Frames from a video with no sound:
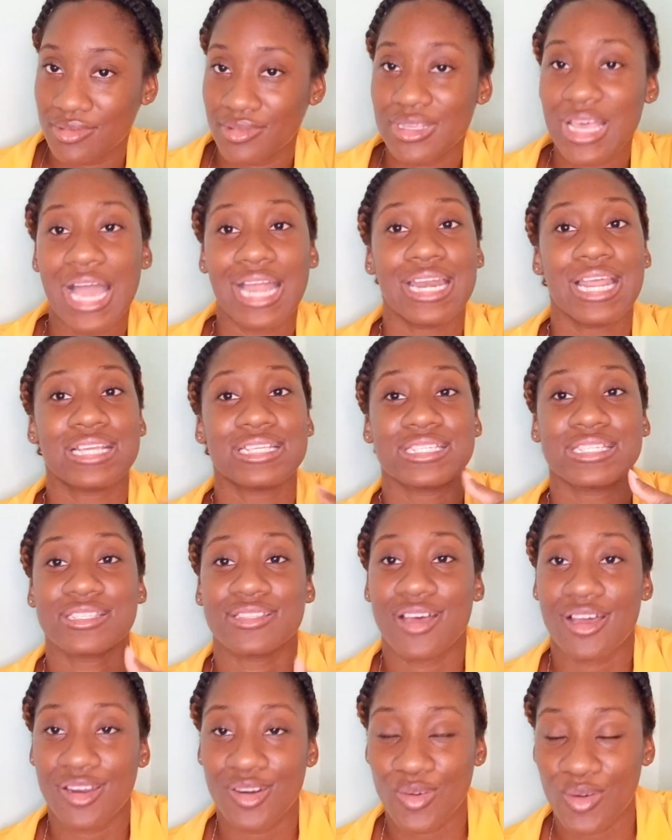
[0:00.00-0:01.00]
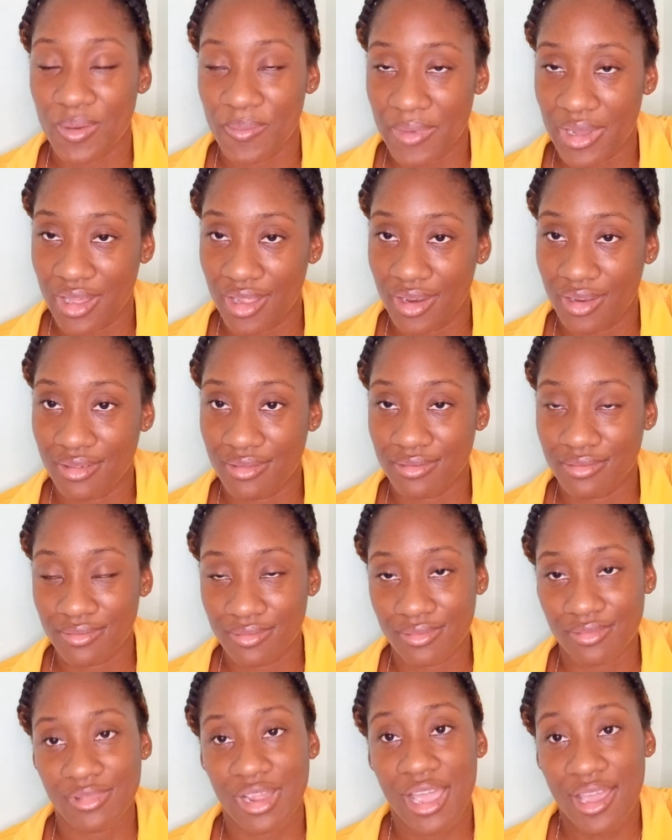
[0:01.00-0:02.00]
and that is not normal,
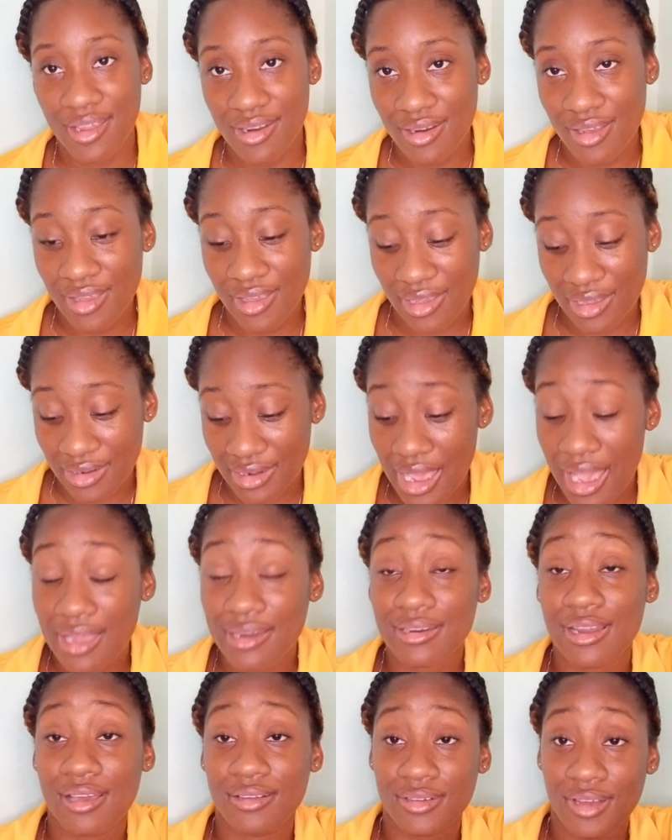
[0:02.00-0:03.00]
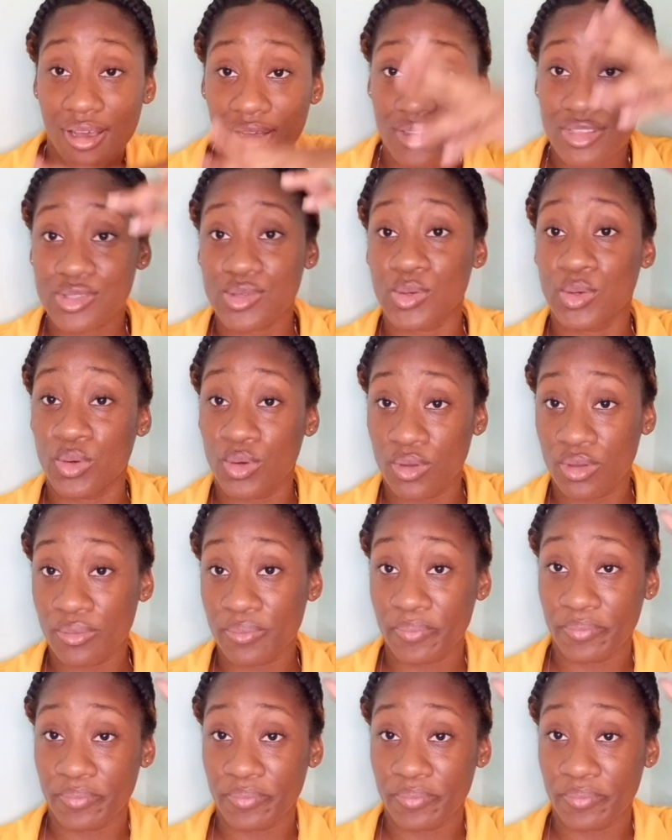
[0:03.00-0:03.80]
right? That also